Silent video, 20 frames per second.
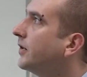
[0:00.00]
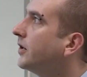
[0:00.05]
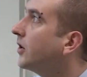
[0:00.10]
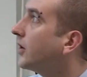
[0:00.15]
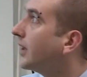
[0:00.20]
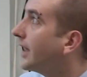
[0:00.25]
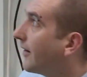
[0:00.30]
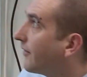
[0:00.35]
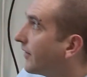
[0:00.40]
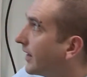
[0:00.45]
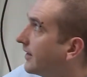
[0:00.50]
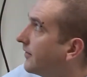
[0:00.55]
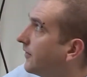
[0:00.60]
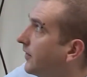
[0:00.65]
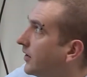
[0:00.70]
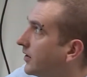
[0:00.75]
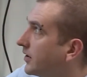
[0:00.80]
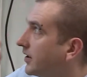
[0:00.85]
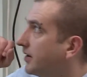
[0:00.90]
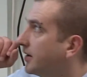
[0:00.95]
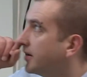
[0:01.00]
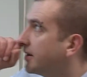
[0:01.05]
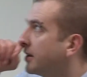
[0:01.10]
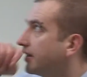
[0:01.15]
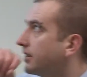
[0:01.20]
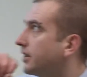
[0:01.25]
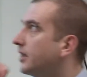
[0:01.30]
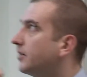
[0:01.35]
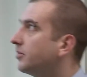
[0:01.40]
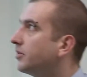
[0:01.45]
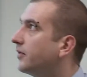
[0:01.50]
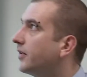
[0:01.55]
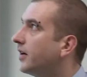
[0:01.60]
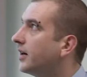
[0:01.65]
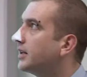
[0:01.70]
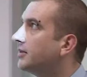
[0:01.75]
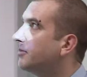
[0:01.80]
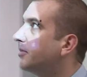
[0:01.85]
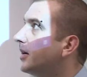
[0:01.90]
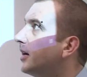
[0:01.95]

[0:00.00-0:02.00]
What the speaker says: Your levelling functions are provided